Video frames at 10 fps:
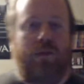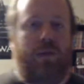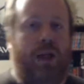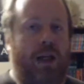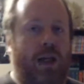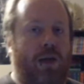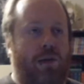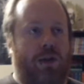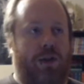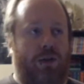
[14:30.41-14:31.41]
He
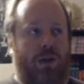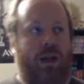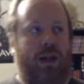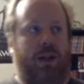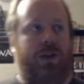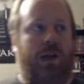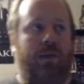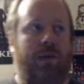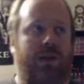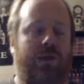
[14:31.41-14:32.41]
was sort of the
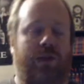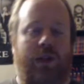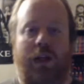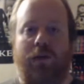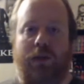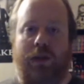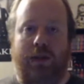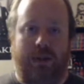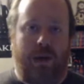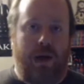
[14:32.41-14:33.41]
extremist for the humans.